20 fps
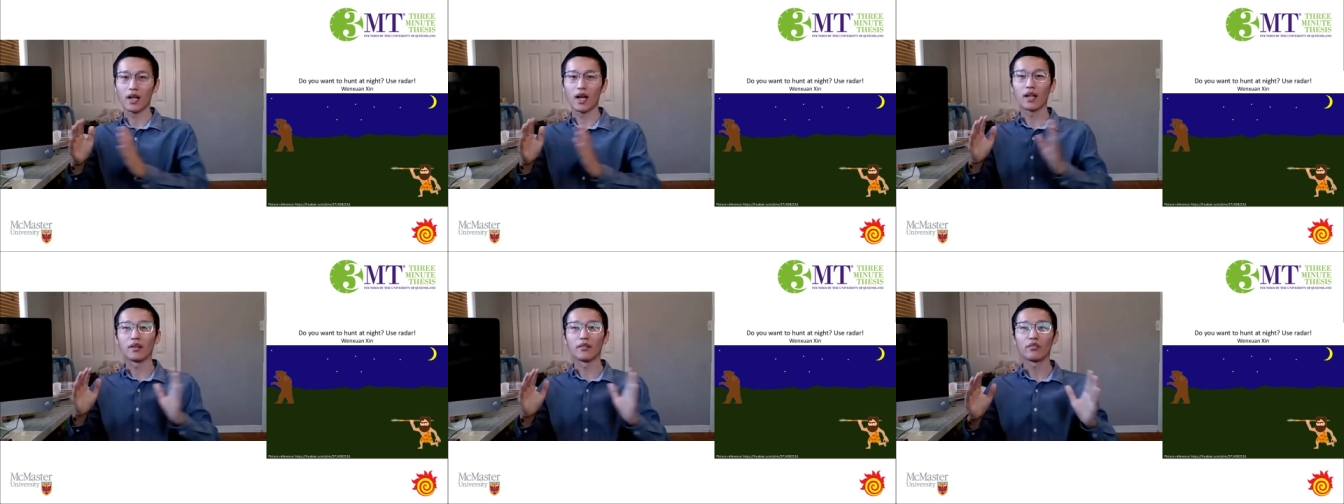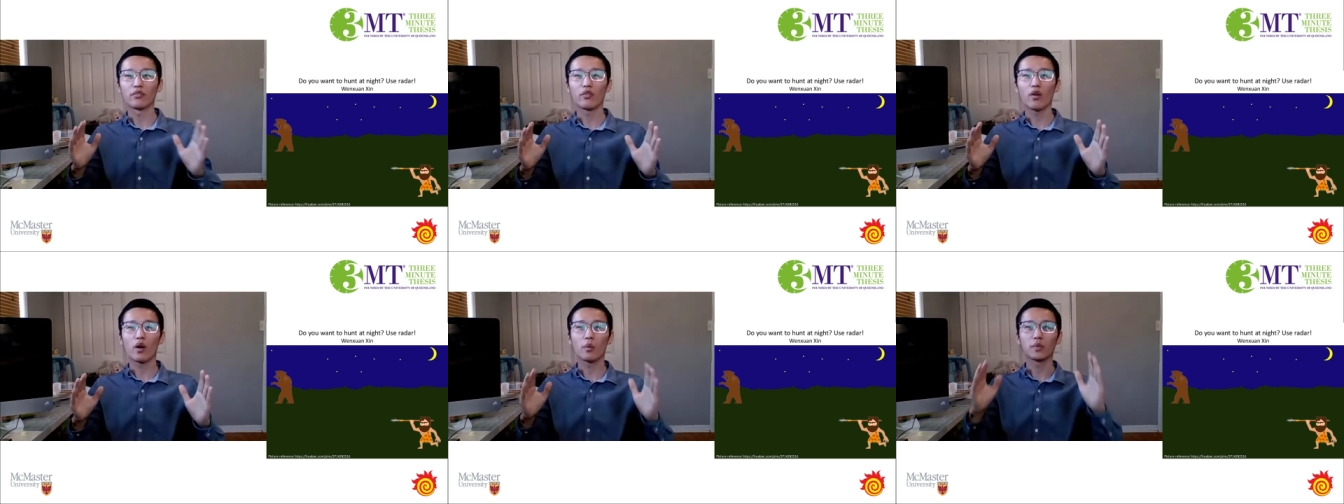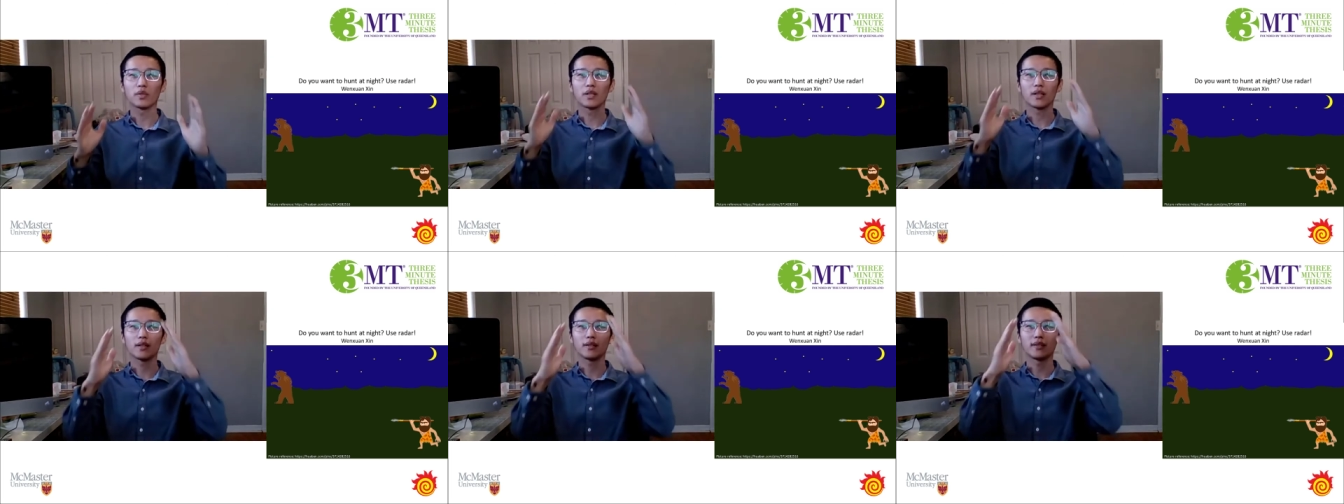and
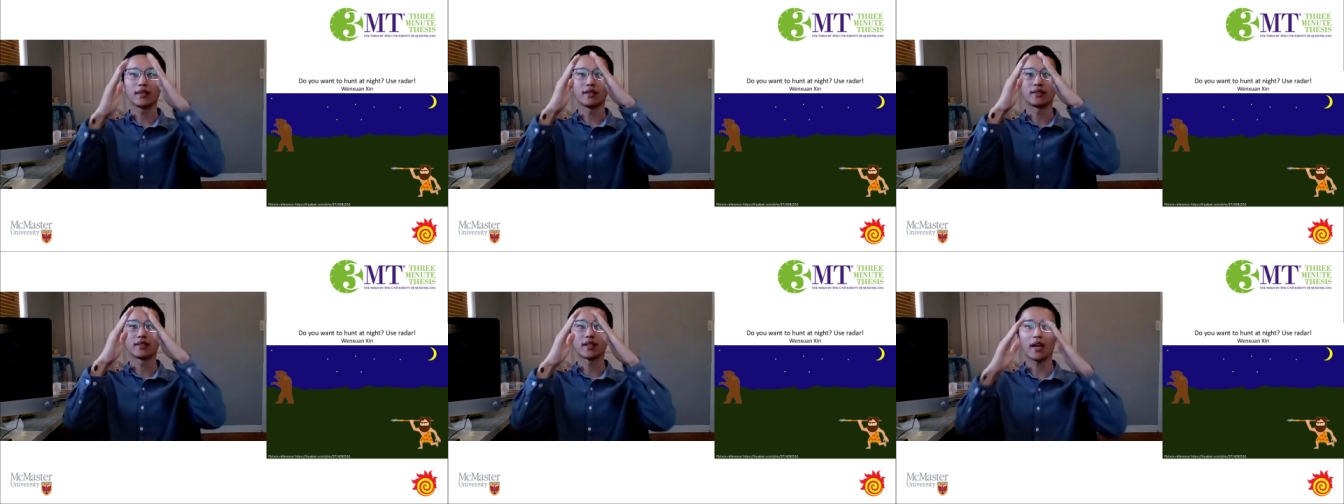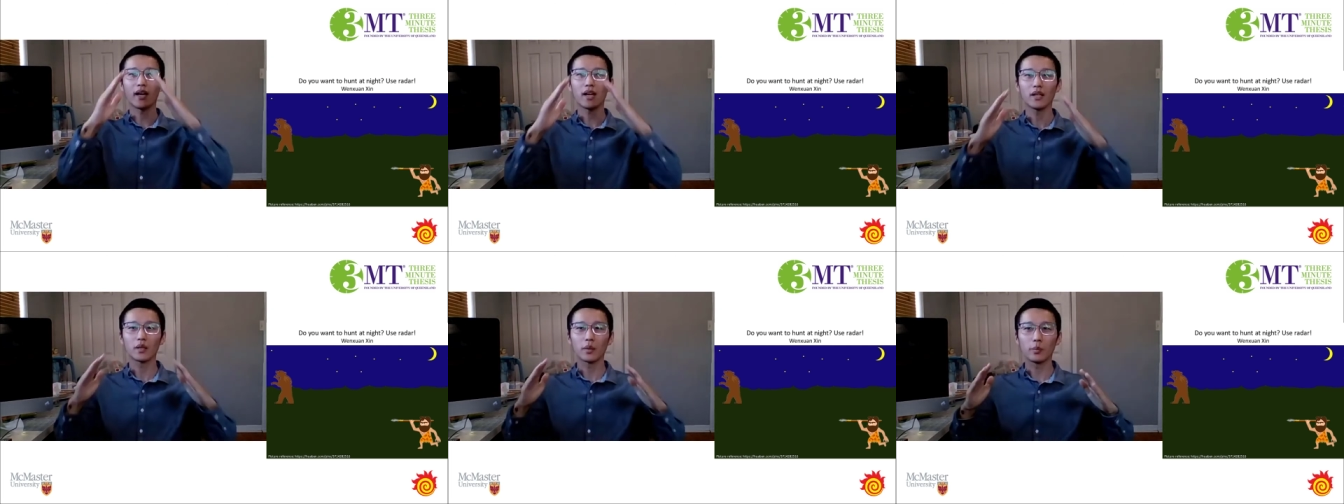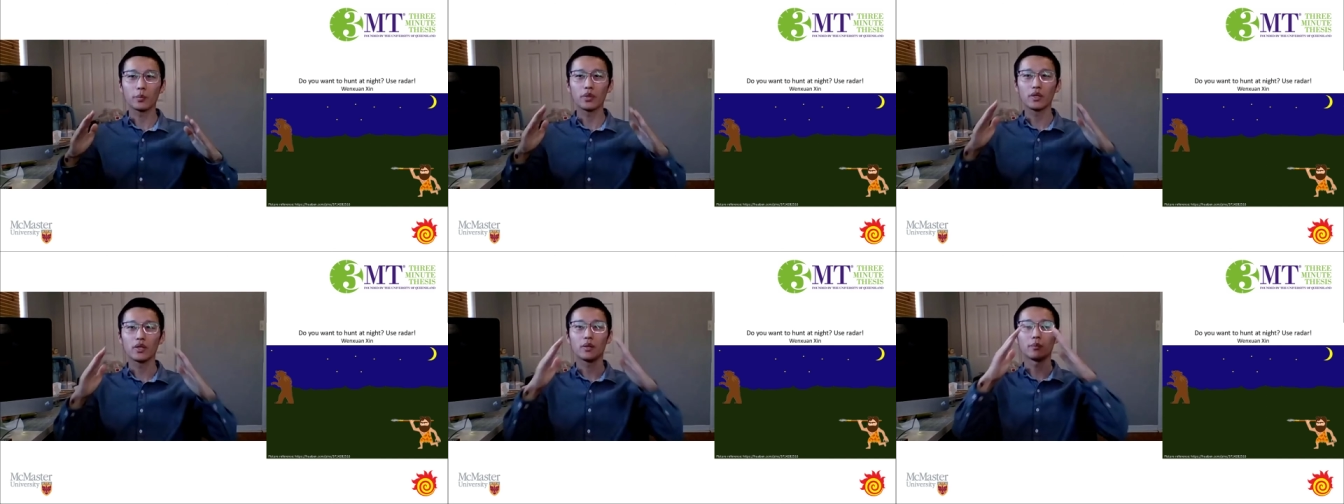form the
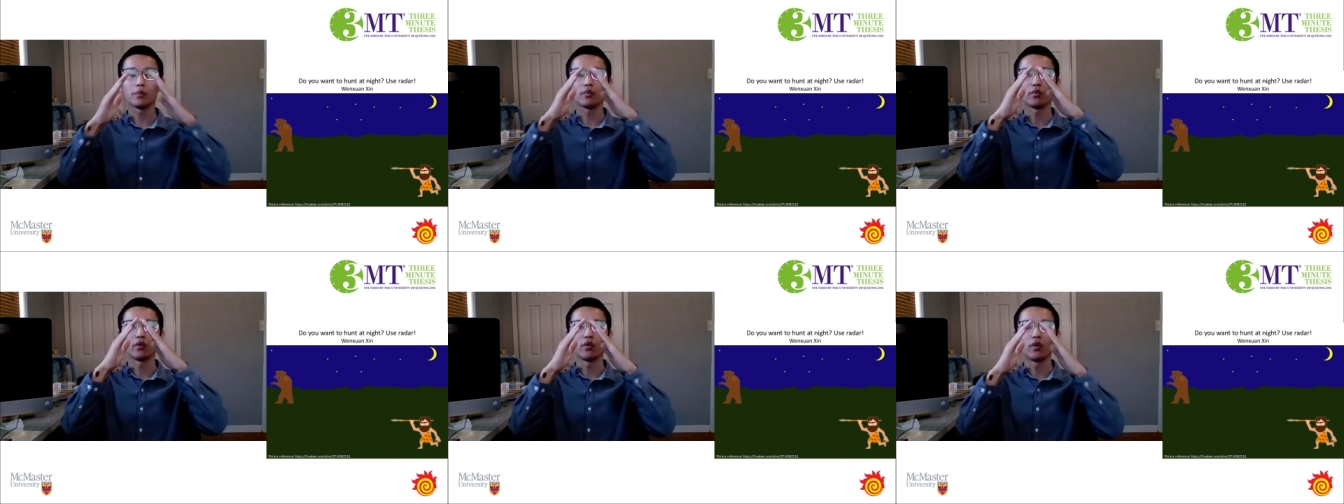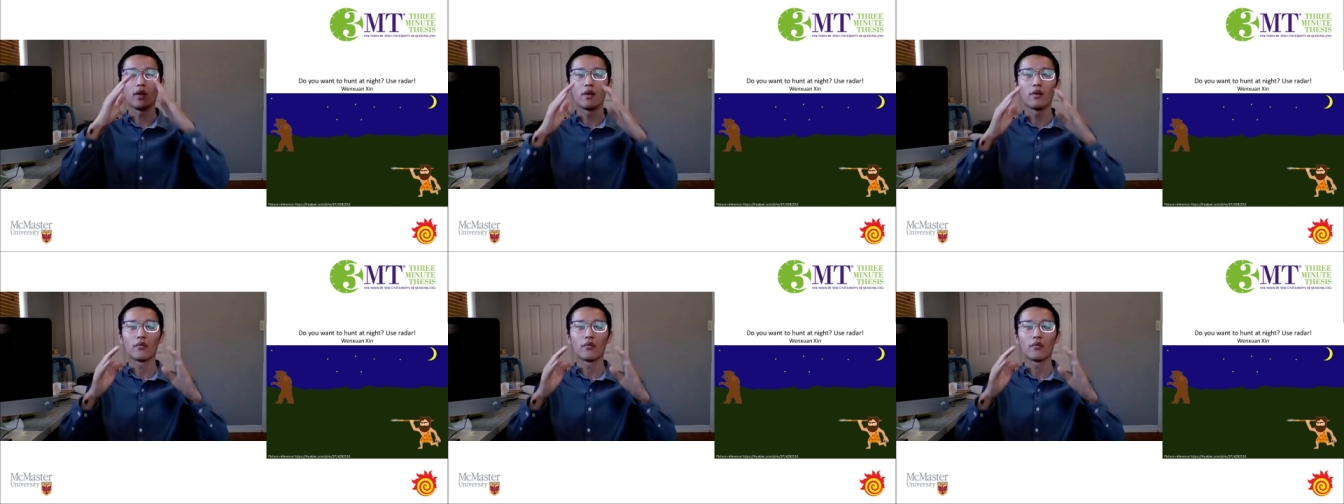desired beam